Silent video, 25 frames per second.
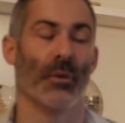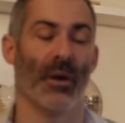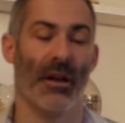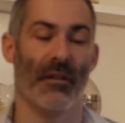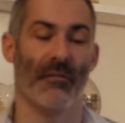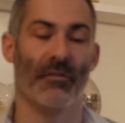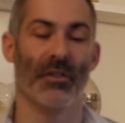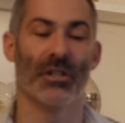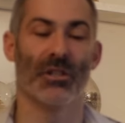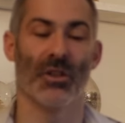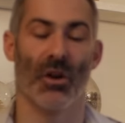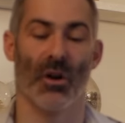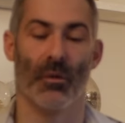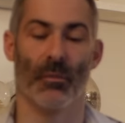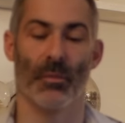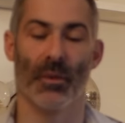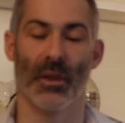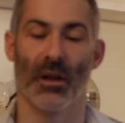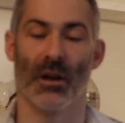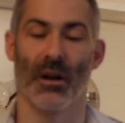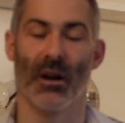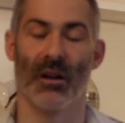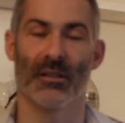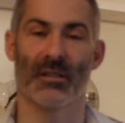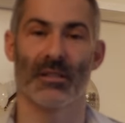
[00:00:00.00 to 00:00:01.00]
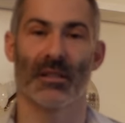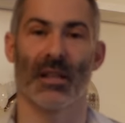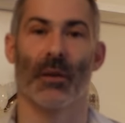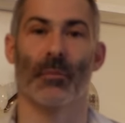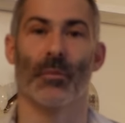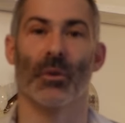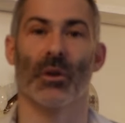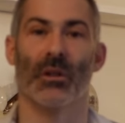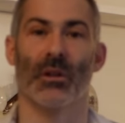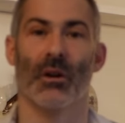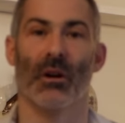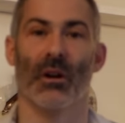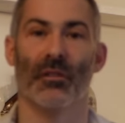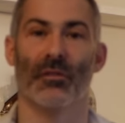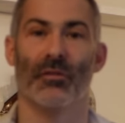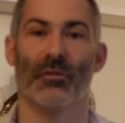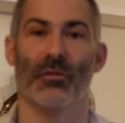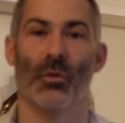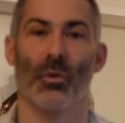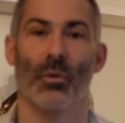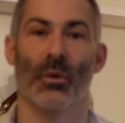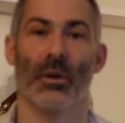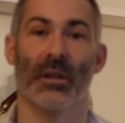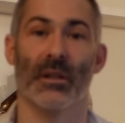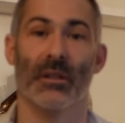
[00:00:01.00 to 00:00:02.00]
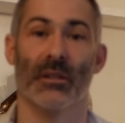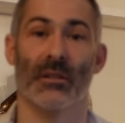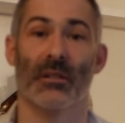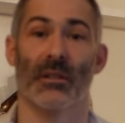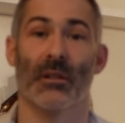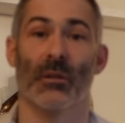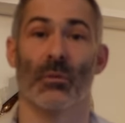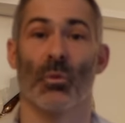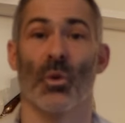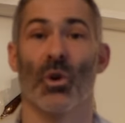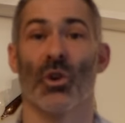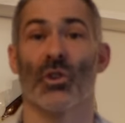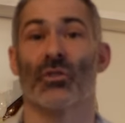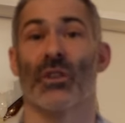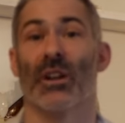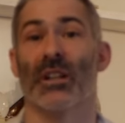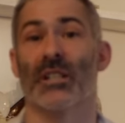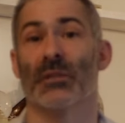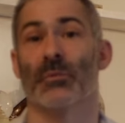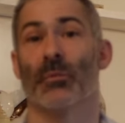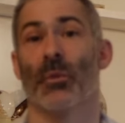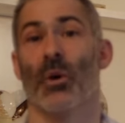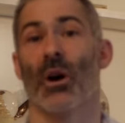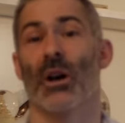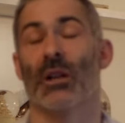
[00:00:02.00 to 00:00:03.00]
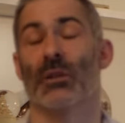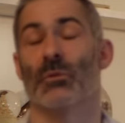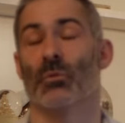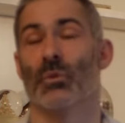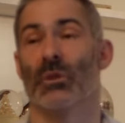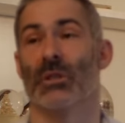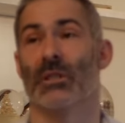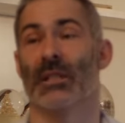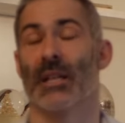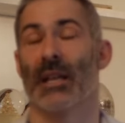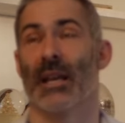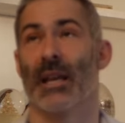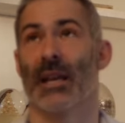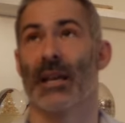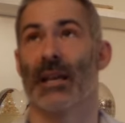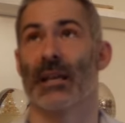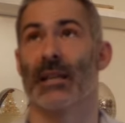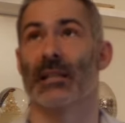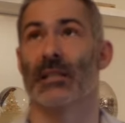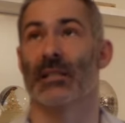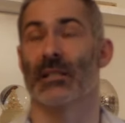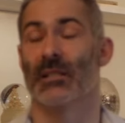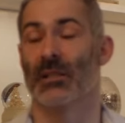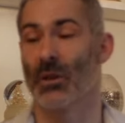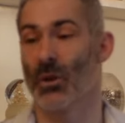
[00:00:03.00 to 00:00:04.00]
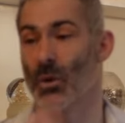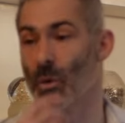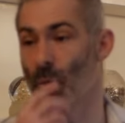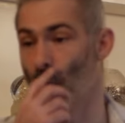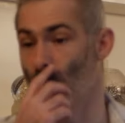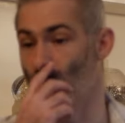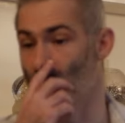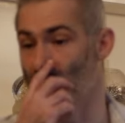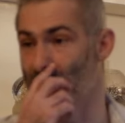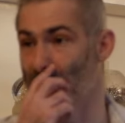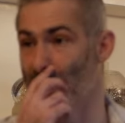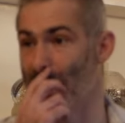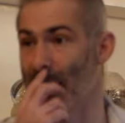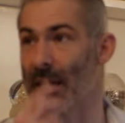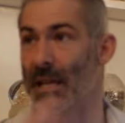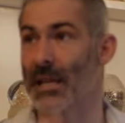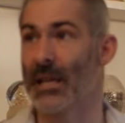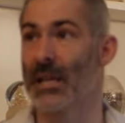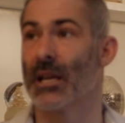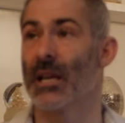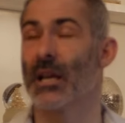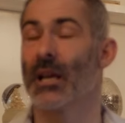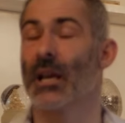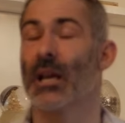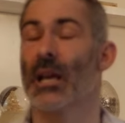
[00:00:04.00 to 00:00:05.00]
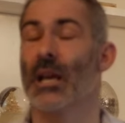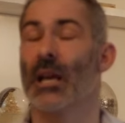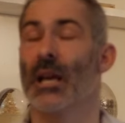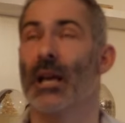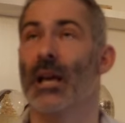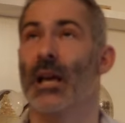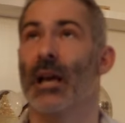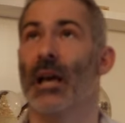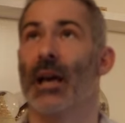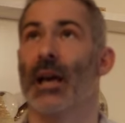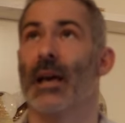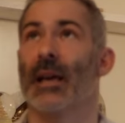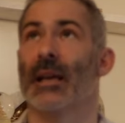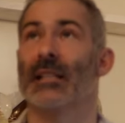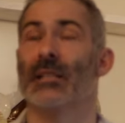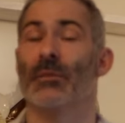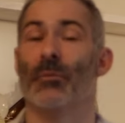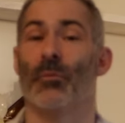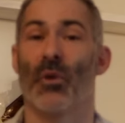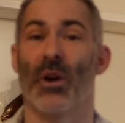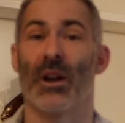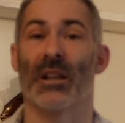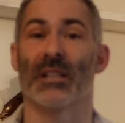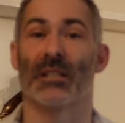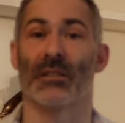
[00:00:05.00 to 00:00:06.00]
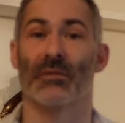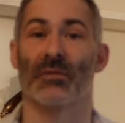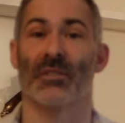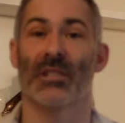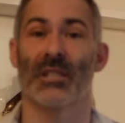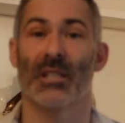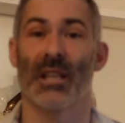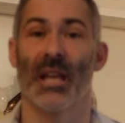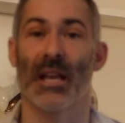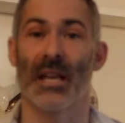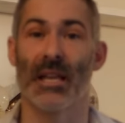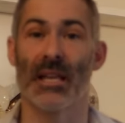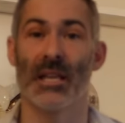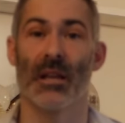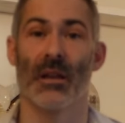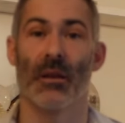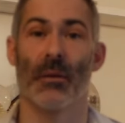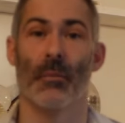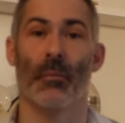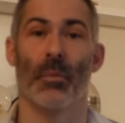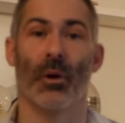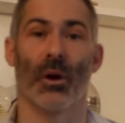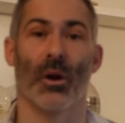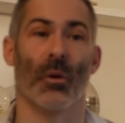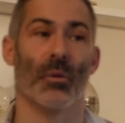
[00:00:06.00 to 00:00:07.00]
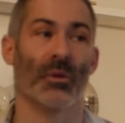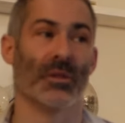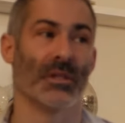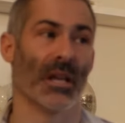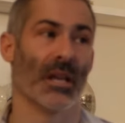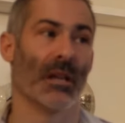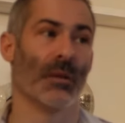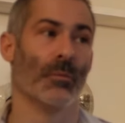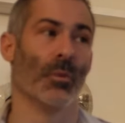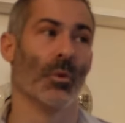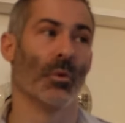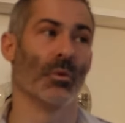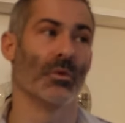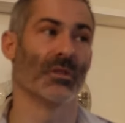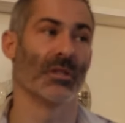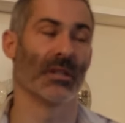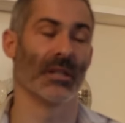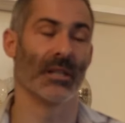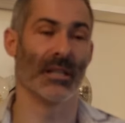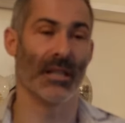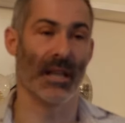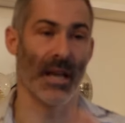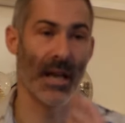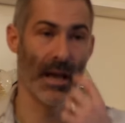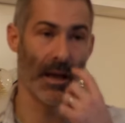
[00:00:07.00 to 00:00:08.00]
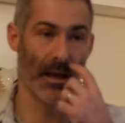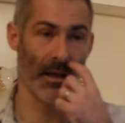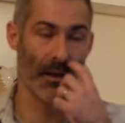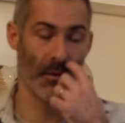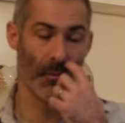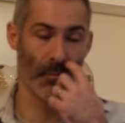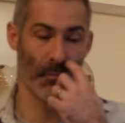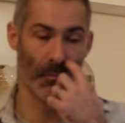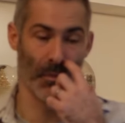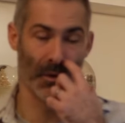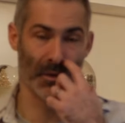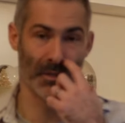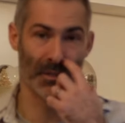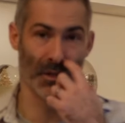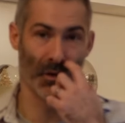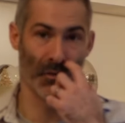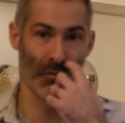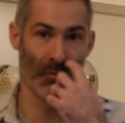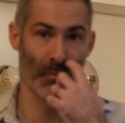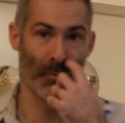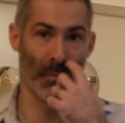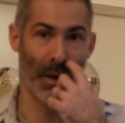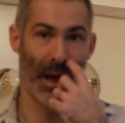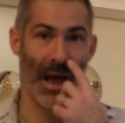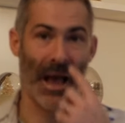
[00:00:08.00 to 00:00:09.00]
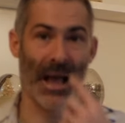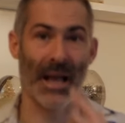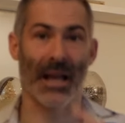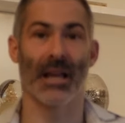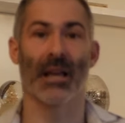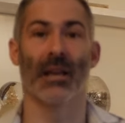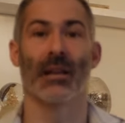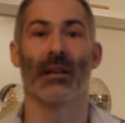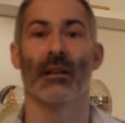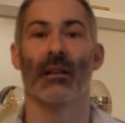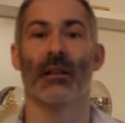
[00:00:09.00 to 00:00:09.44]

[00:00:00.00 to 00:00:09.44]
Every time that I stammered, I'd fall into what transpires was a depressive state. But I was able to get myself back.